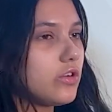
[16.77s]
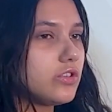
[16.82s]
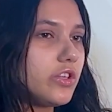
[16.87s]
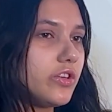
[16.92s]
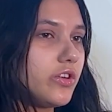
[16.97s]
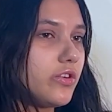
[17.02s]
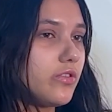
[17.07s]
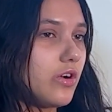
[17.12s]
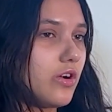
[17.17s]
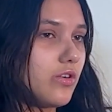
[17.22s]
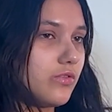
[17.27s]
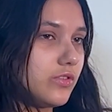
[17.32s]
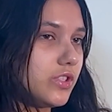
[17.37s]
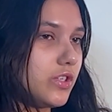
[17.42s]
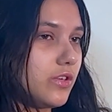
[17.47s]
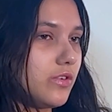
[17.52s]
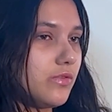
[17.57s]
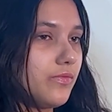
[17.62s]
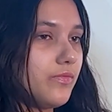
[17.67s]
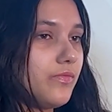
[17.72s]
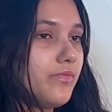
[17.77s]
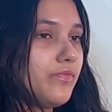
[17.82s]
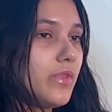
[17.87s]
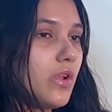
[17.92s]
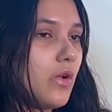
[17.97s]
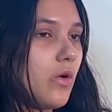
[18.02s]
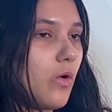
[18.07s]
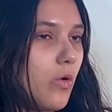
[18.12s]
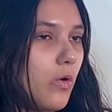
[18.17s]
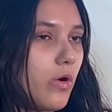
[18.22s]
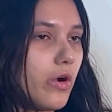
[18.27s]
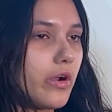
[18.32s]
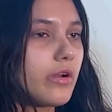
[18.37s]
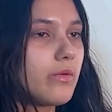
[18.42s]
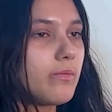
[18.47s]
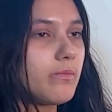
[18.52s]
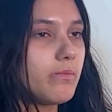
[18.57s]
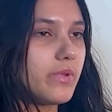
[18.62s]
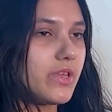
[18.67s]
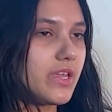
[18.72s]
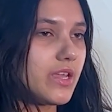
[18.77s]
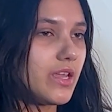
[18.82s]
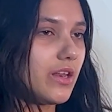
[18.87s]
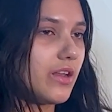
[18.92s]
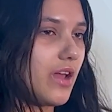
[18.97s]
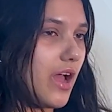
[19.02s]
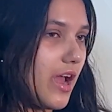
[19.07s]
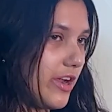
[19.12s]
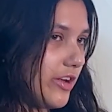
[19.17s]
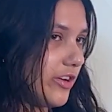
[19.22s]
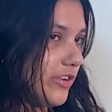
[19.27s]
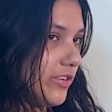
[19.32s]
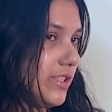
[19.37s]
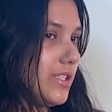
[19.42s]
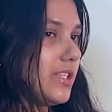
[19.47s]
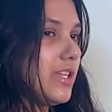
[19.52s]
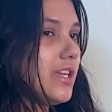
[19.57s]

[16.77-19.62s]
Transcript: the no-go zone, or being in irons.